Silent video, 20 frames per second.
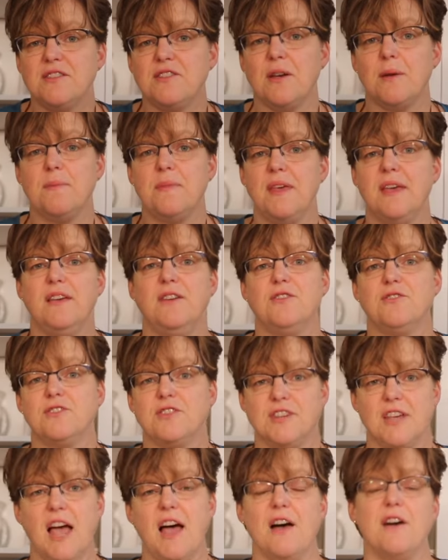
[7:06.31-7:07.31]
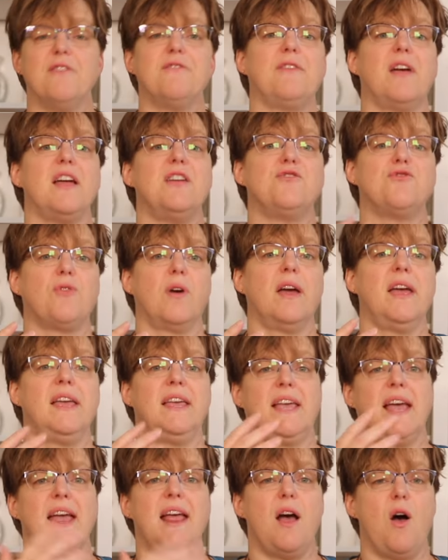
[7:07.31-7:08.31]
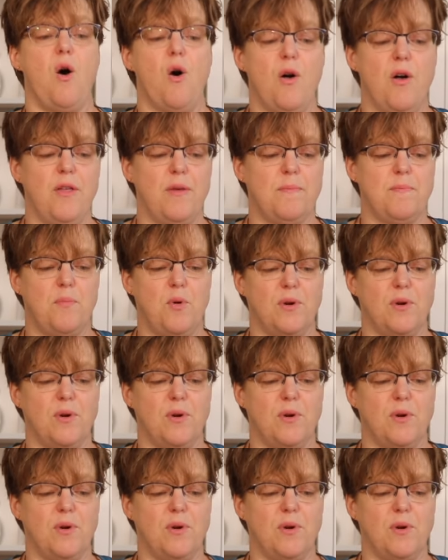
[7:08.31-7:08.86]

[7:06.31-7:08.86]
something yourself and try and get all the